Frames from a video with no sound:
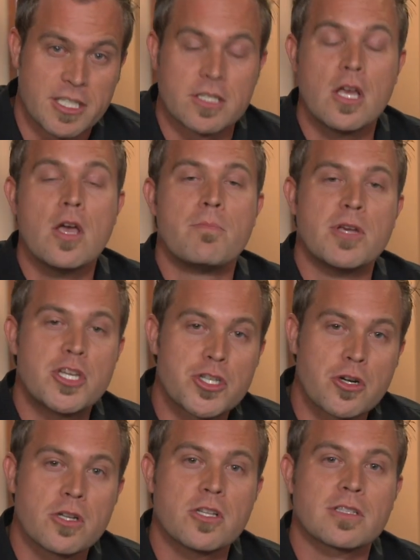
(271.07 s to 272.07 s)
Just be
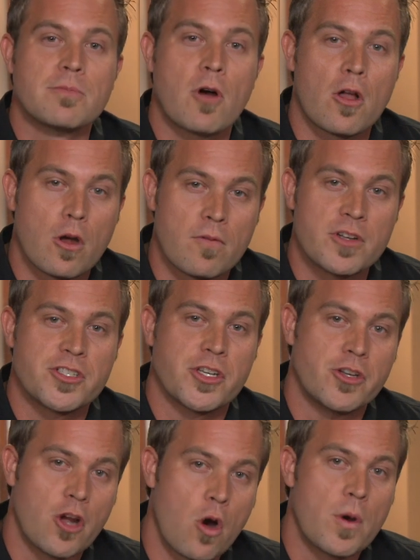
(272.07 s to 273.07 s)
sure to look them all over so
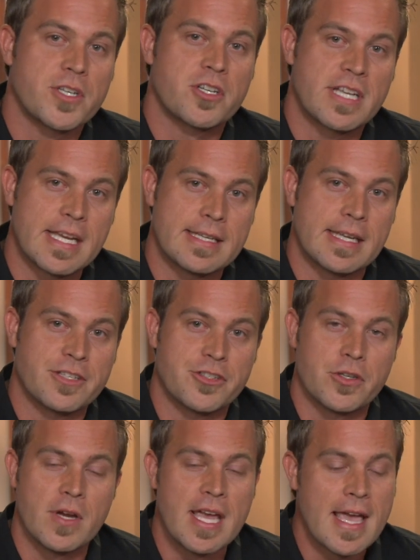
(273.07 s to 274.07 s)
you know what you're getting
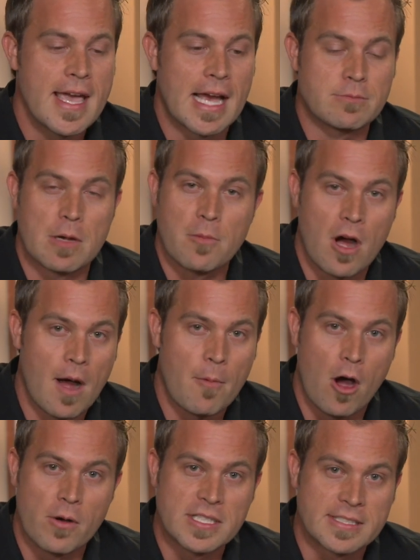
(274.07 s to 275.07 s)
into. As my mom
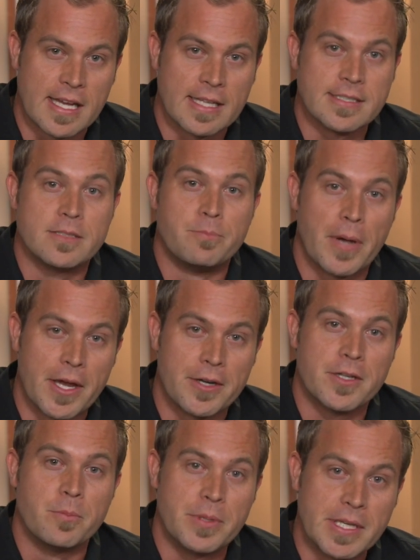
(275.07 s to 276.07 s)
always says, it's better
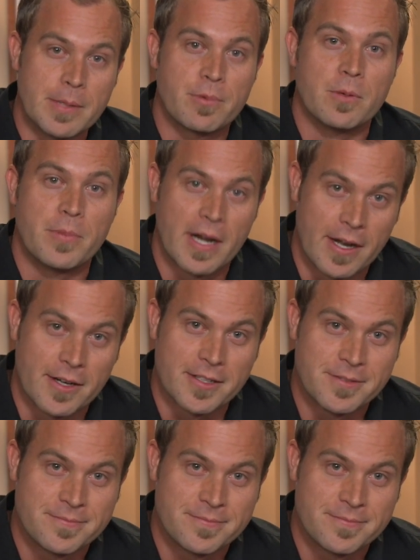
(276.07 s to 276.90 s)
to be prepared.